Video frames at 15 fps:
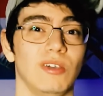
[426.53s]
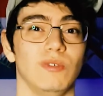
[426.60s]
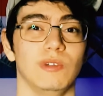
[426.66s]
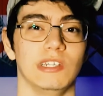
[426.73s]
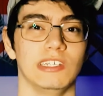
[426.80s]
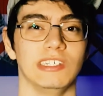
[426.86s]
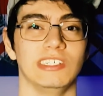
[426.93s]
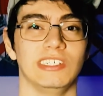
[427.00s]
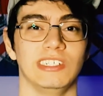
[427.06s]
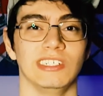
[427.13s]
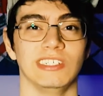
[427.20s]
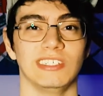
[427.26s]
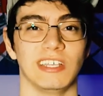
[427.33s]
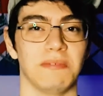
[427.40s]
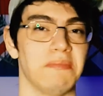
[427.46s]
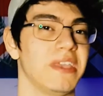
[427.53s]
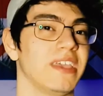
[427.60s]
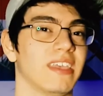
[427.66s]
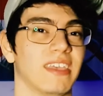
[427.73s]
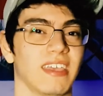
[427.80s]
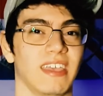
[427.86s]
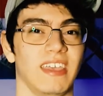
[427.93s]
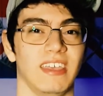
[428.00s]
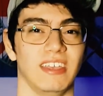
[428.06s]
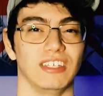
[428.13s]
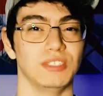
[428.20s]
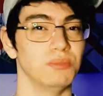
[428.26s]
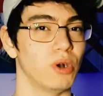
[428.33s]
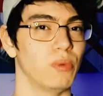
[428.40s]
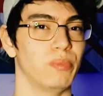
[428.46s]
which is I make a
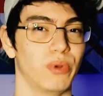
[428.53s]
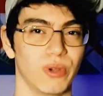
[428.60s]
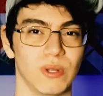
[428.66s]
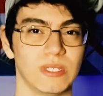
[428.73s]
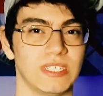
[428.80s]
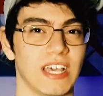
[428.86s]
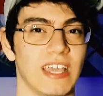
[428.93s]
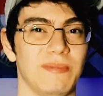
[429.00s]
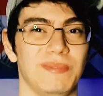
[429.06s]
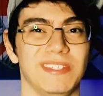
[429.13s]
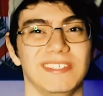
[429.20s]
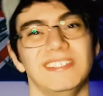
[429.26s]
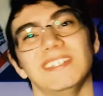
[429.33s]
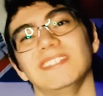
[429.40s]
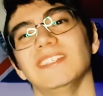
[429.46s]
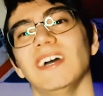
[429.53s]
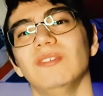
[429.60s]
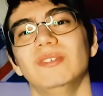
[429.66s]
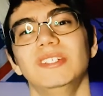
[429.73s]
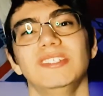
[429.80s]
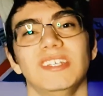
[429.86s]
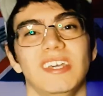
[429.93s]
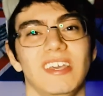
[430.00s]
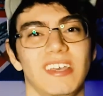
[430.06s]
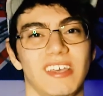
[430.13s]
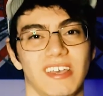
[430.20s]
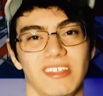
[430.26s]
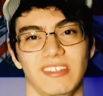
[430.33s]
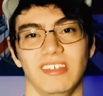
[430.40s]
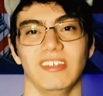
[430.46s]
small prototype in 6 hours
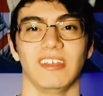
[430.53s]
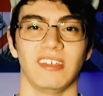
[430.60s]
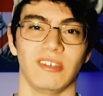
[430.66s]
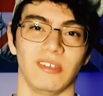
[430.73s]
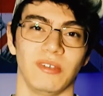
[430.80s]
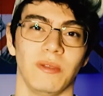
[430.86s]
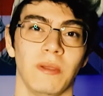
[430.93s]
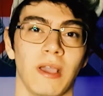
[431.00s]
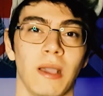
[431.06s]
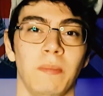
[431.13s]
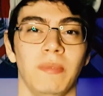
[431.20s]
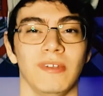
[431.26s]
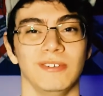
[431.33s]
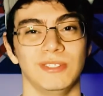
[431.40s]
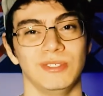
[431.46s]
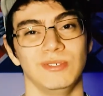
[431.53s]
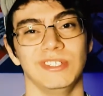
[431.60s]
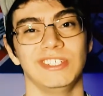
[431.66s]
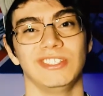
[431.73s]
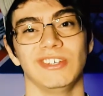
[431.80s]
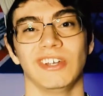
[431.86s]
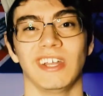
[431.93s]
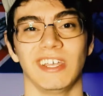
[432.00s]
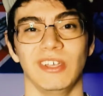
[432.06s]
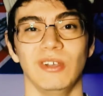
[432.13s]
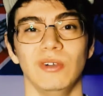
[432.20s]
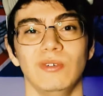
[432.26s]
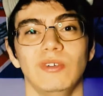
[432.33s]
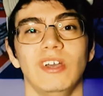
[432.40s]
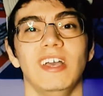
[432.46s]
and then I upload to
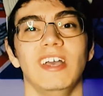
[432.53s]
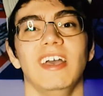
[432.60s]
itch.io.